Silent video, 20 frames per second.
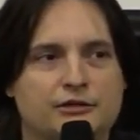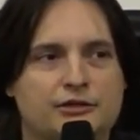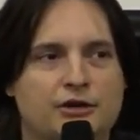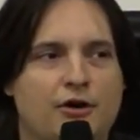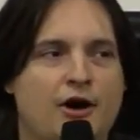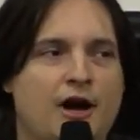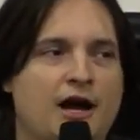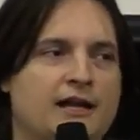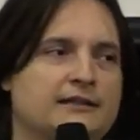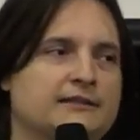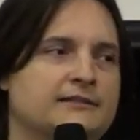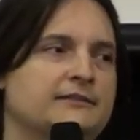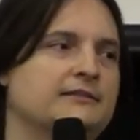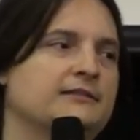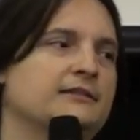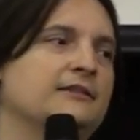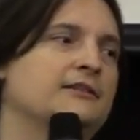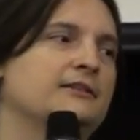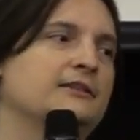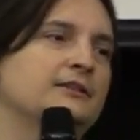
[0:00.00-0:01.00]
so I'll
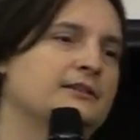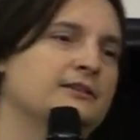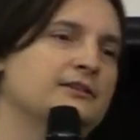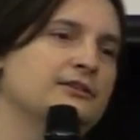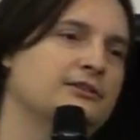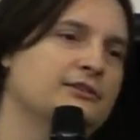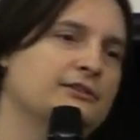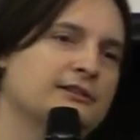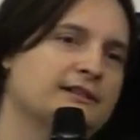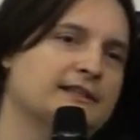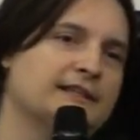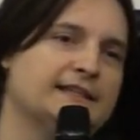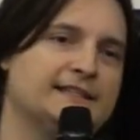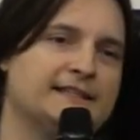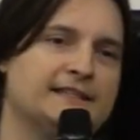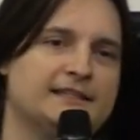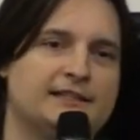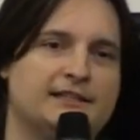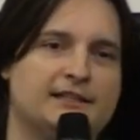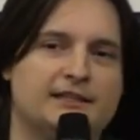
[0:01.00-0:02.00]

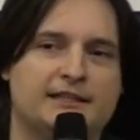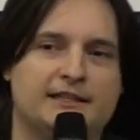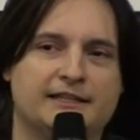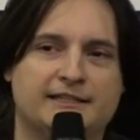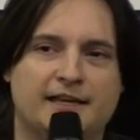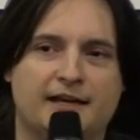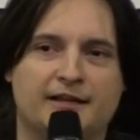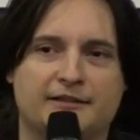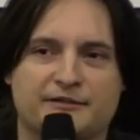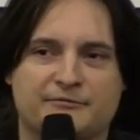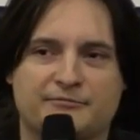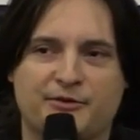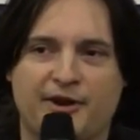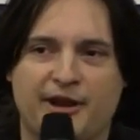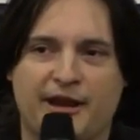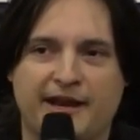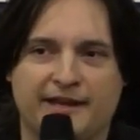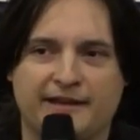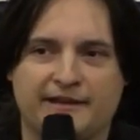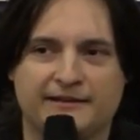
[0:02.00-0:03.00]
listen to this other
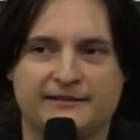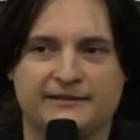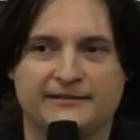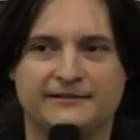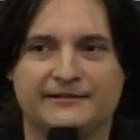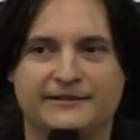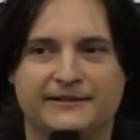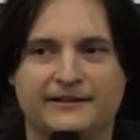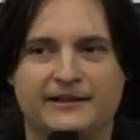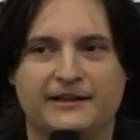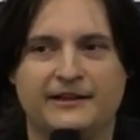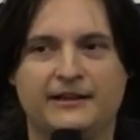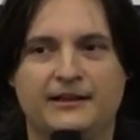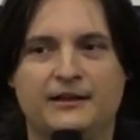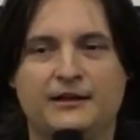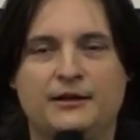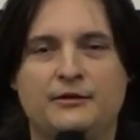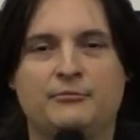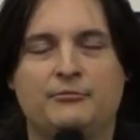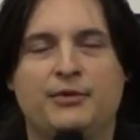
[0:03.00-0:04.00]
brain.
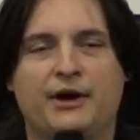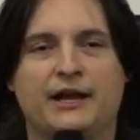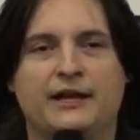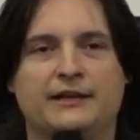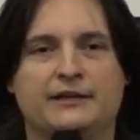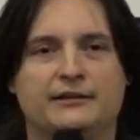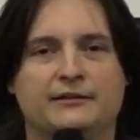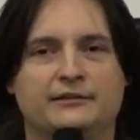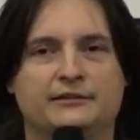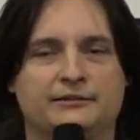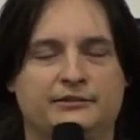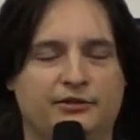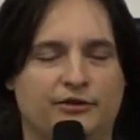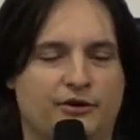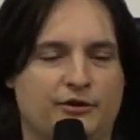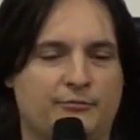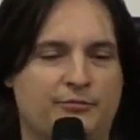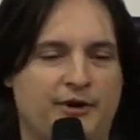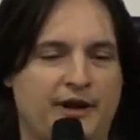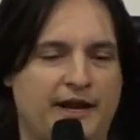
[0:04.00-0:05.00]
But
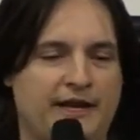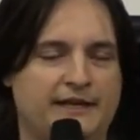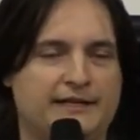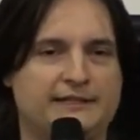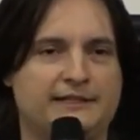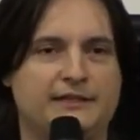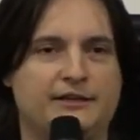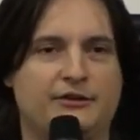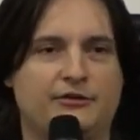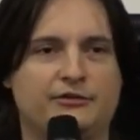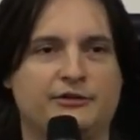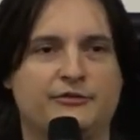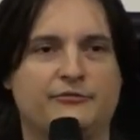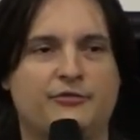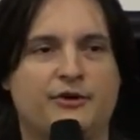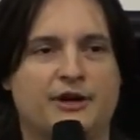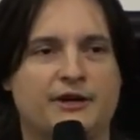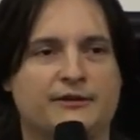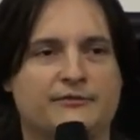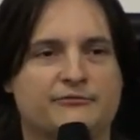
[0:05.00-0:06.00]
your brain is the only
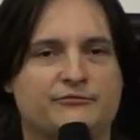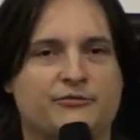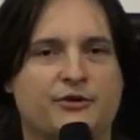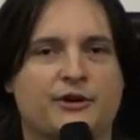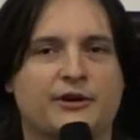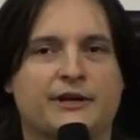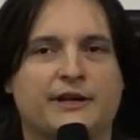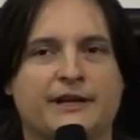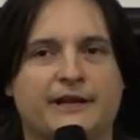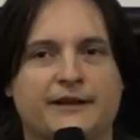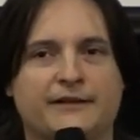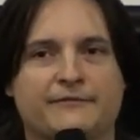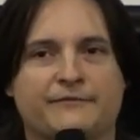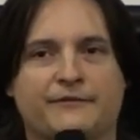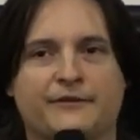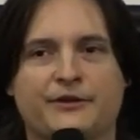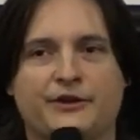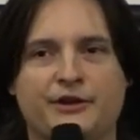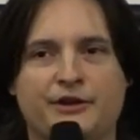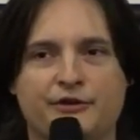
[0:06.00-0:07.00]
one working
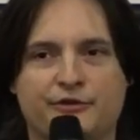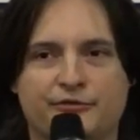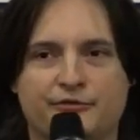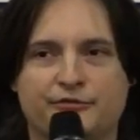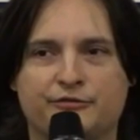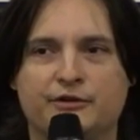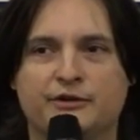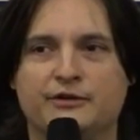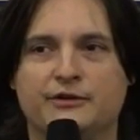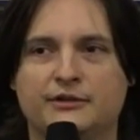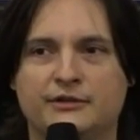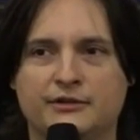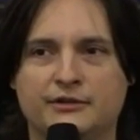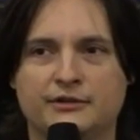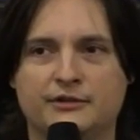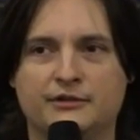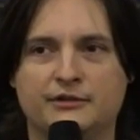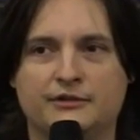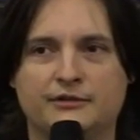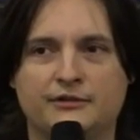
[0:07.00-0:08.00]
for you,
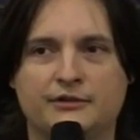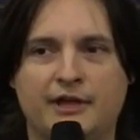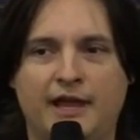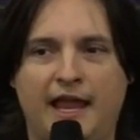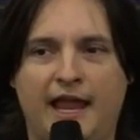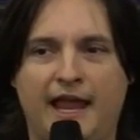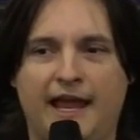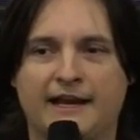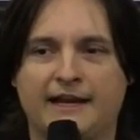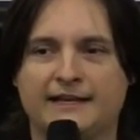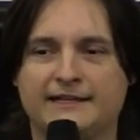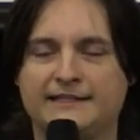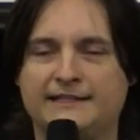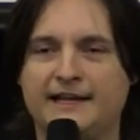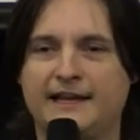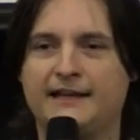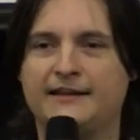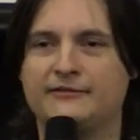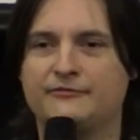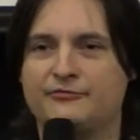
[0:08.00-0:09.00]
and a
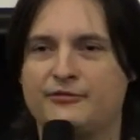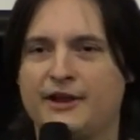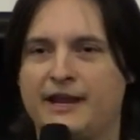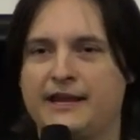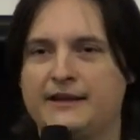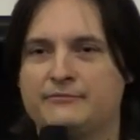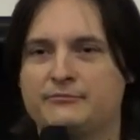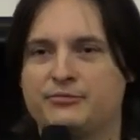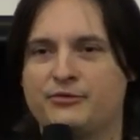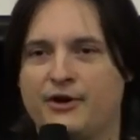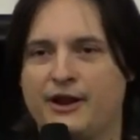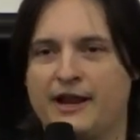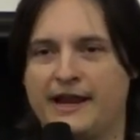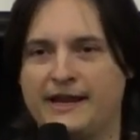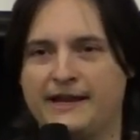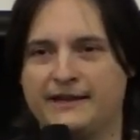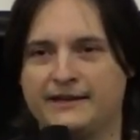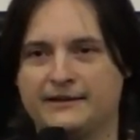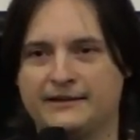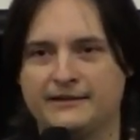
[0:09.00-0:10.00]
second rate
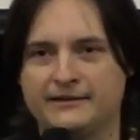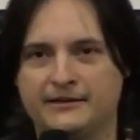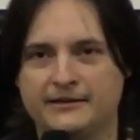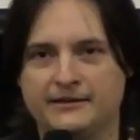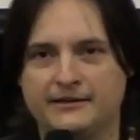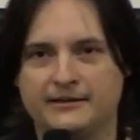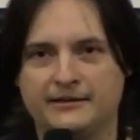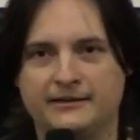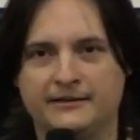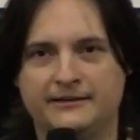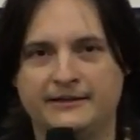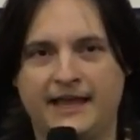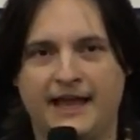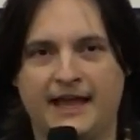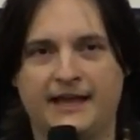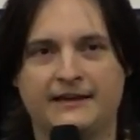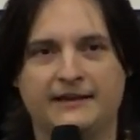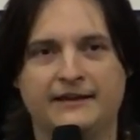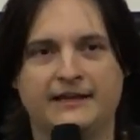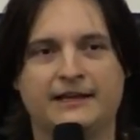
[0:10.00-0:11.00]
brain
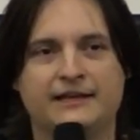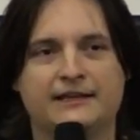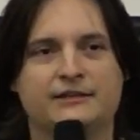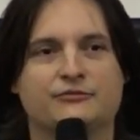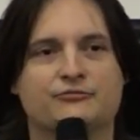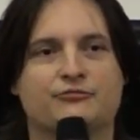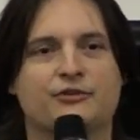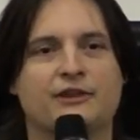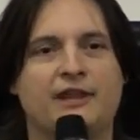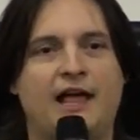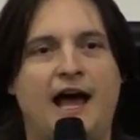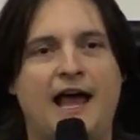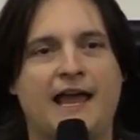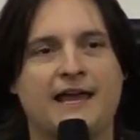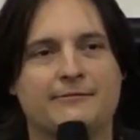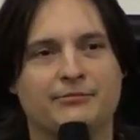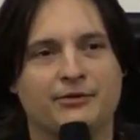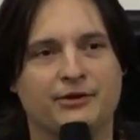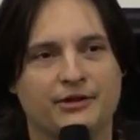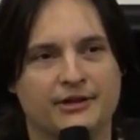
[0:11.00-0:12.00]
that is
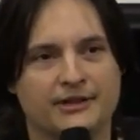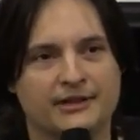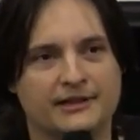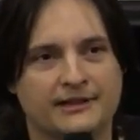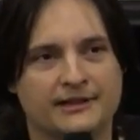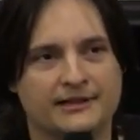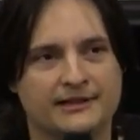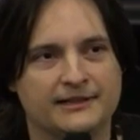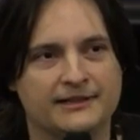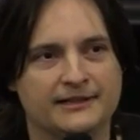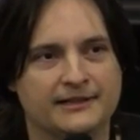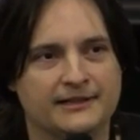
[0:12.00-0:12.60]
reliable